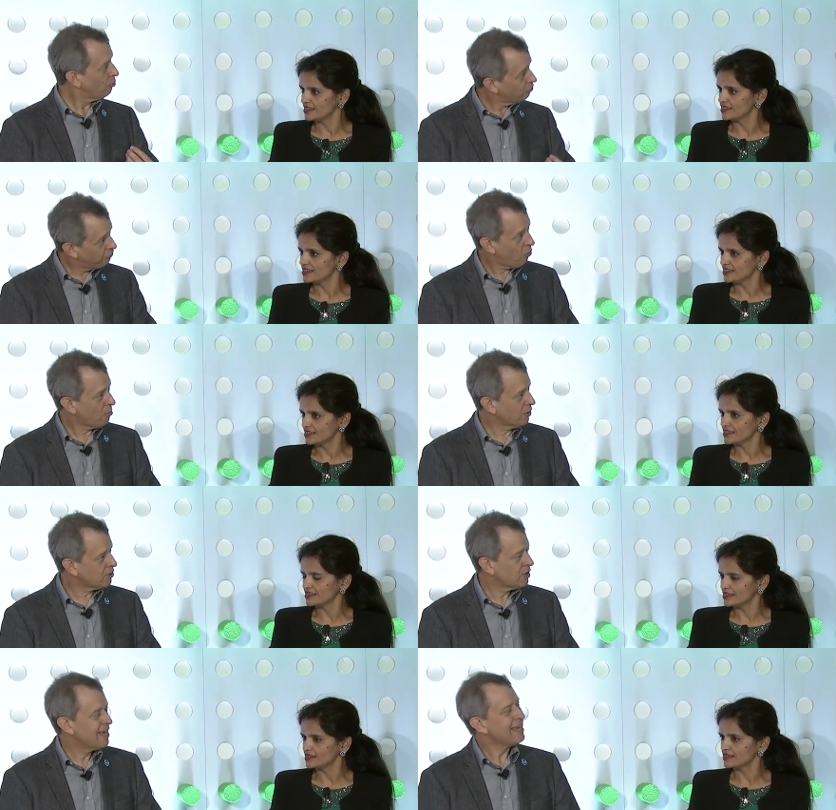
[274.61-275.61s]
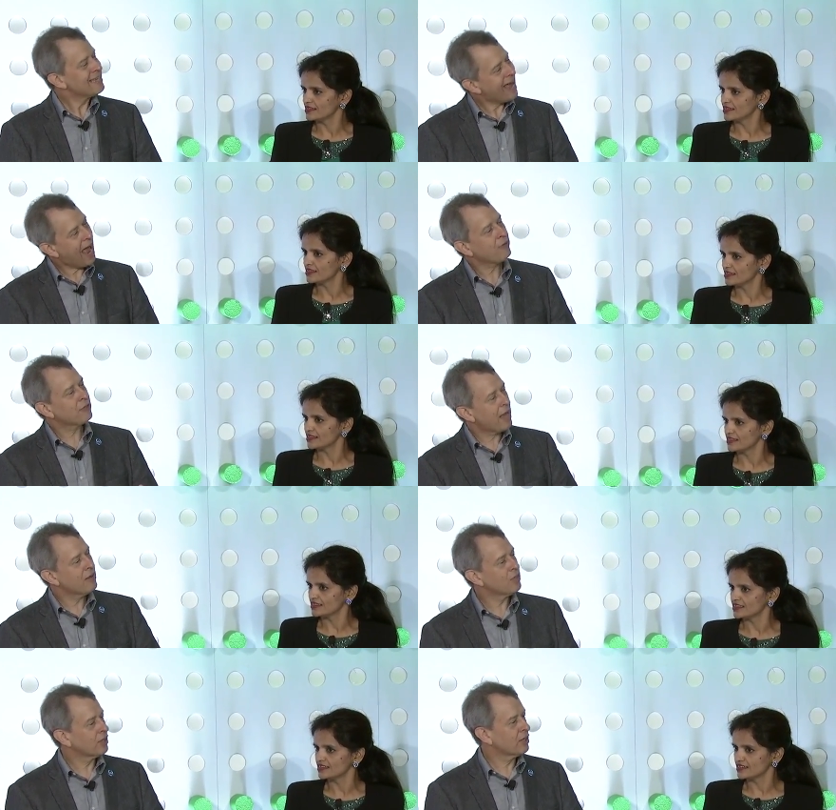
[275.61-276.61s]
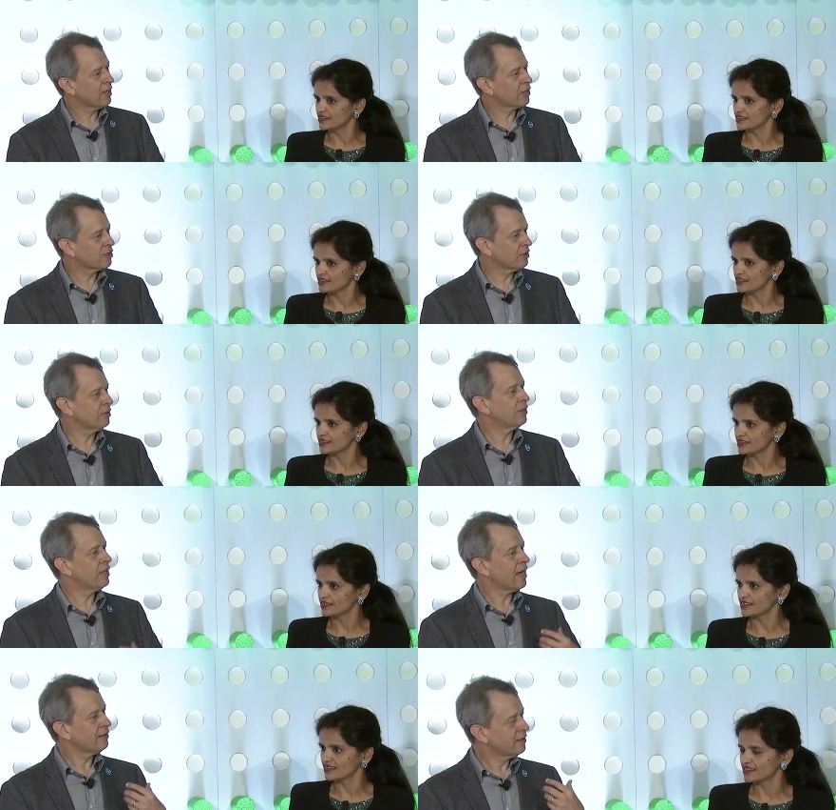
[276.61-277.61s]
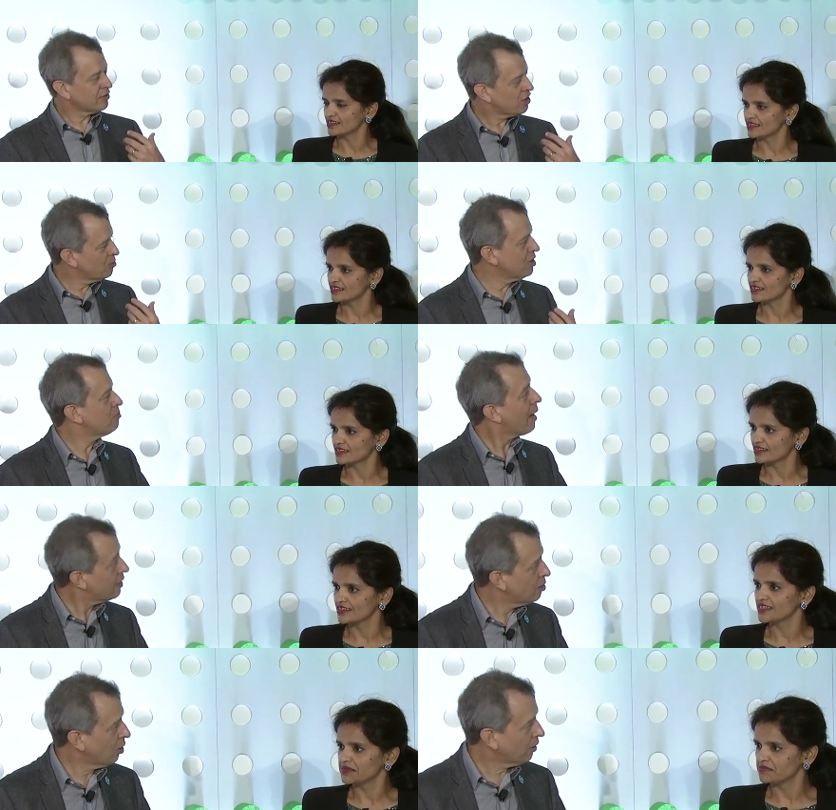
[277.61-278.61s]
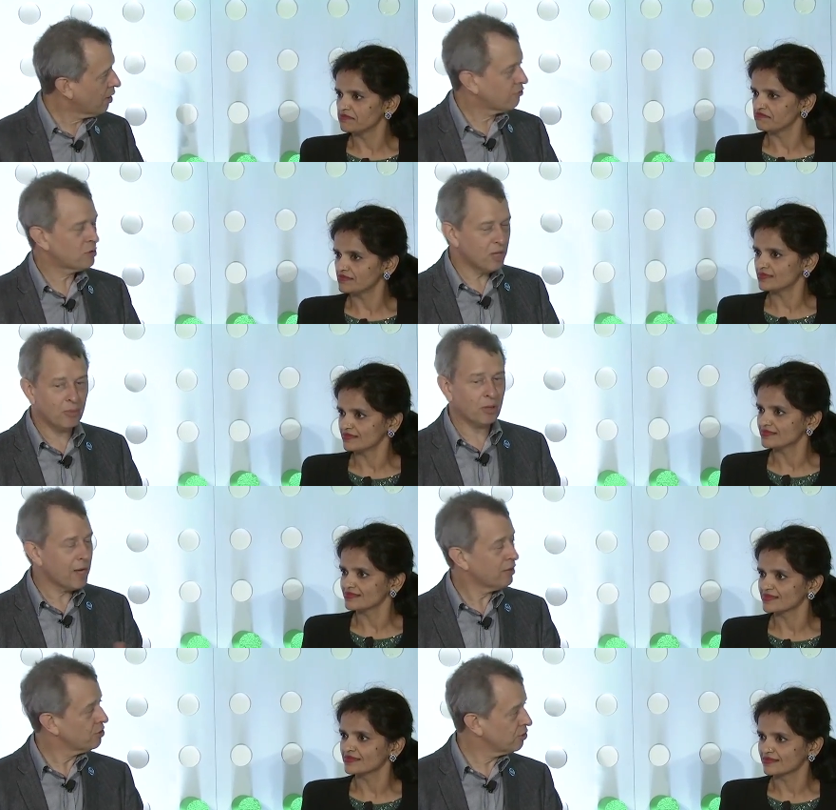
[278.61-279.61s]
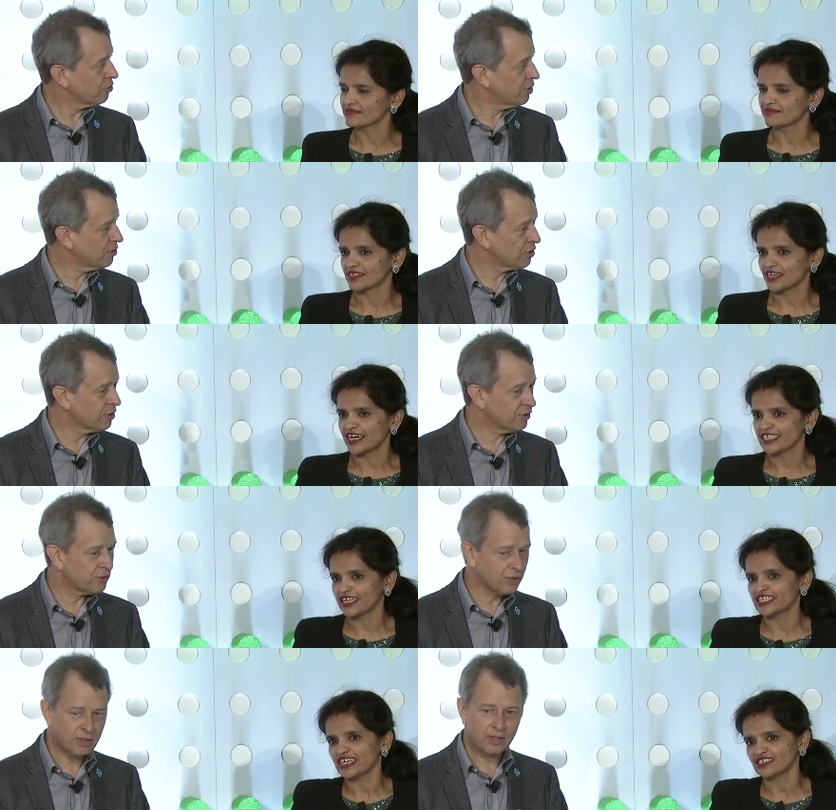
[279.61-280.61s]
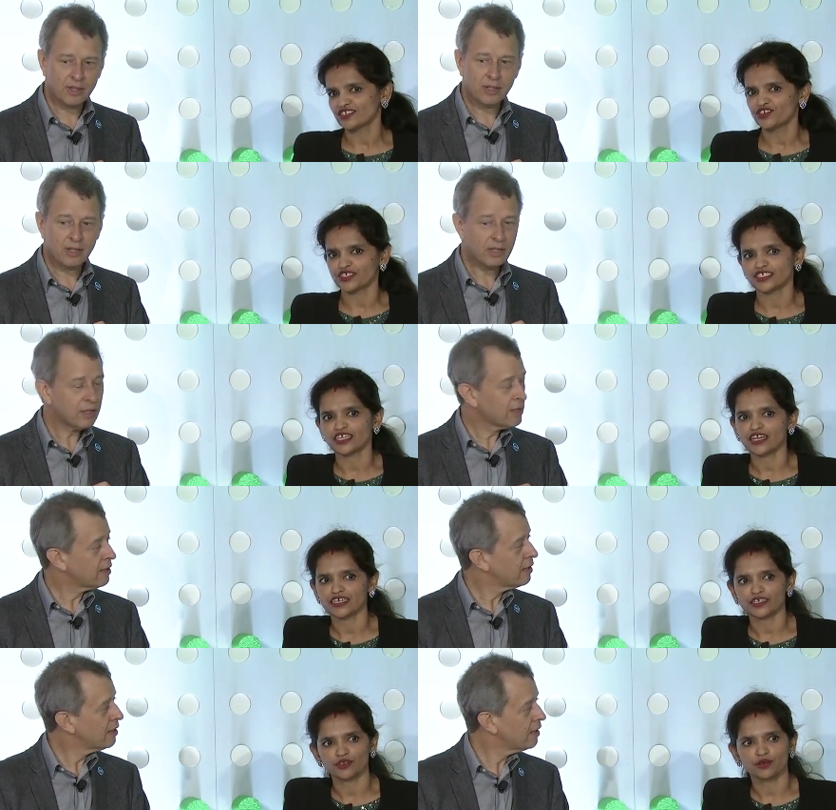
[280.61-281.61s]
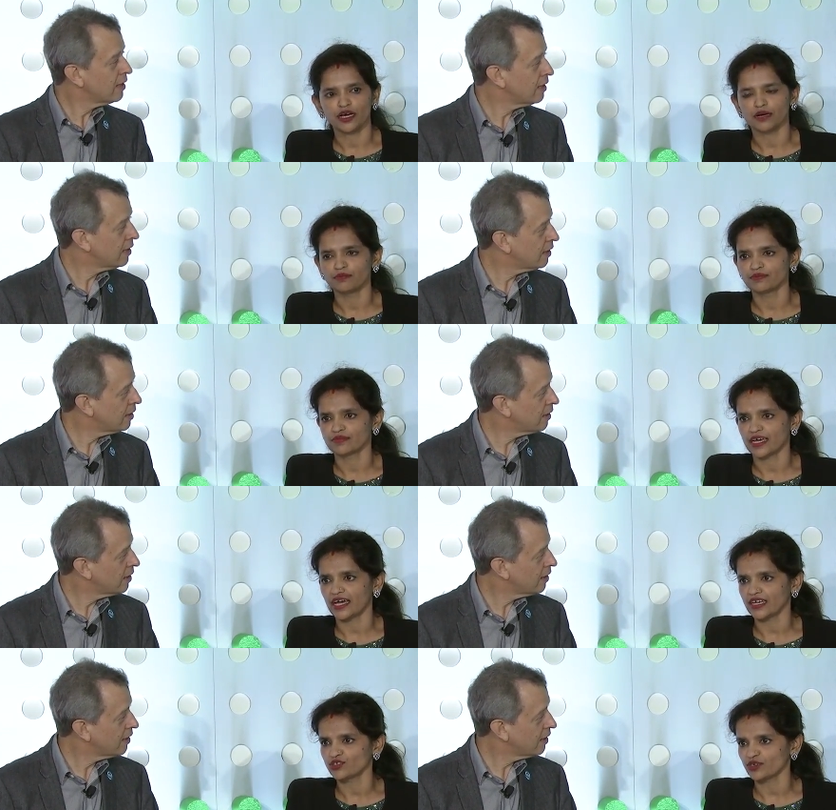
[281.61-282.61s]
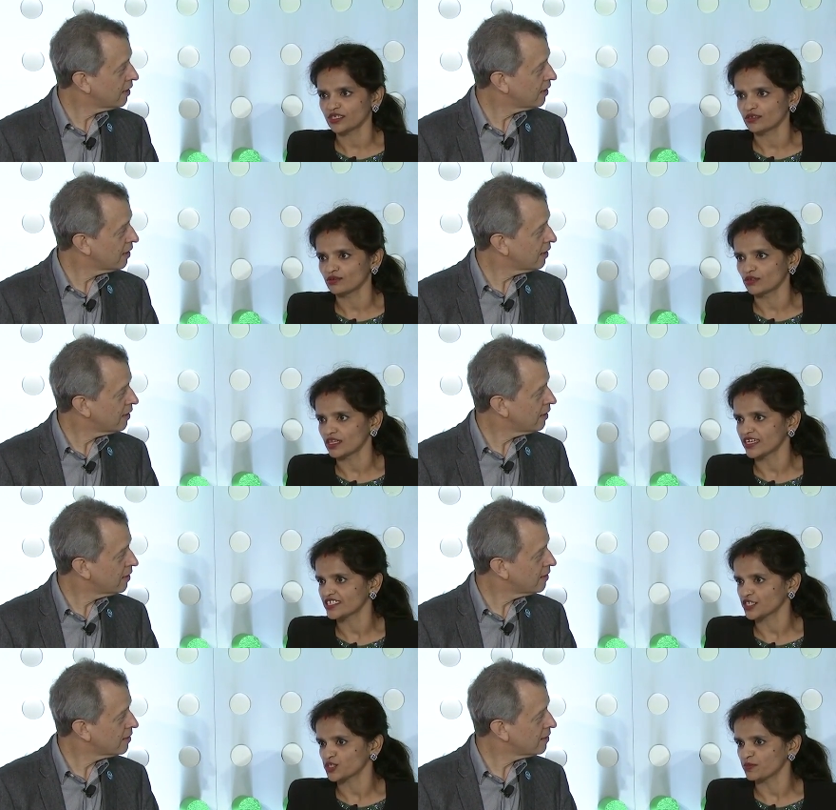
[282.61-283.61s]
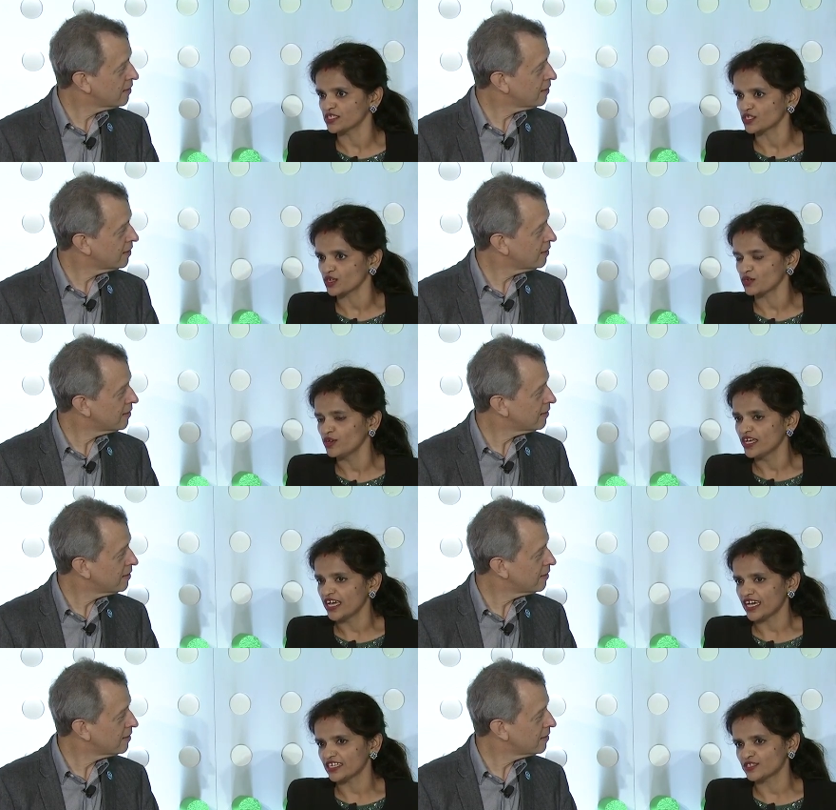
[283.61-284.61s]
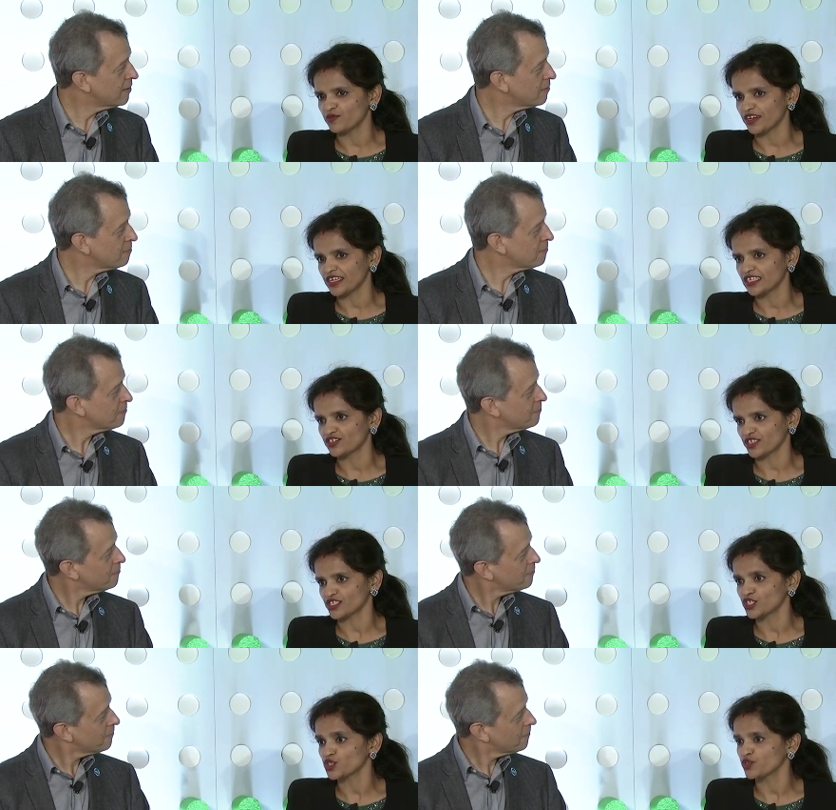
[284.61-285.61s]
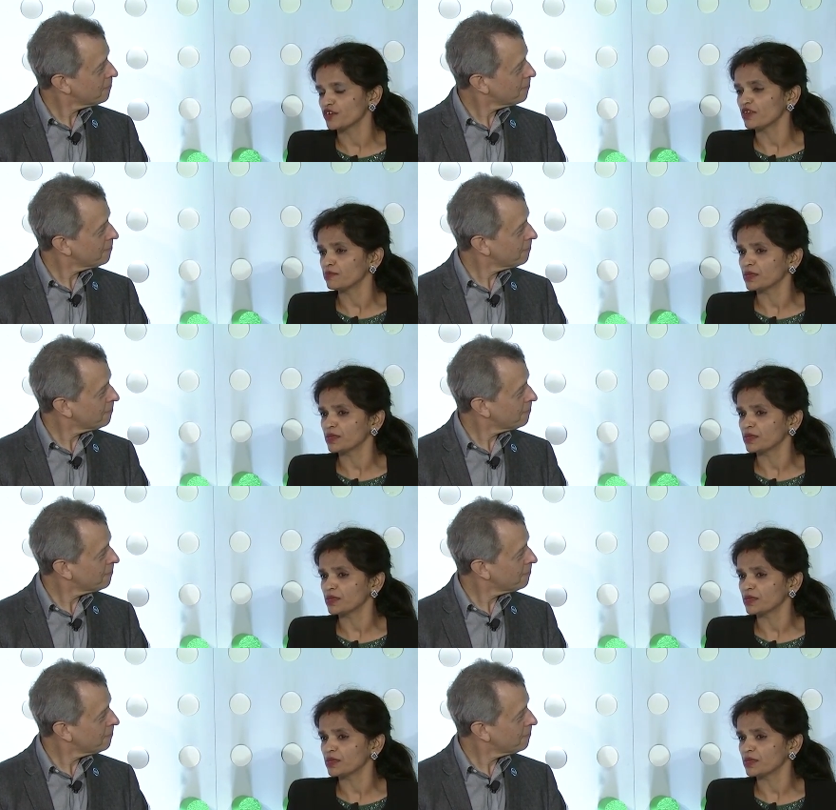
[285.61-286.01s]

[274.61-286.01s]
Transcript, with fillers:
Speaker 1: performance, you have to have interconnection that, that's going to be dependable enough mm-hmm. to be mm-hmm. able to manage those transitions.
Speaker 2: Uh, that's interesting. Like, you know, um, I joined Google like six months ago, and it's very interesting to hear when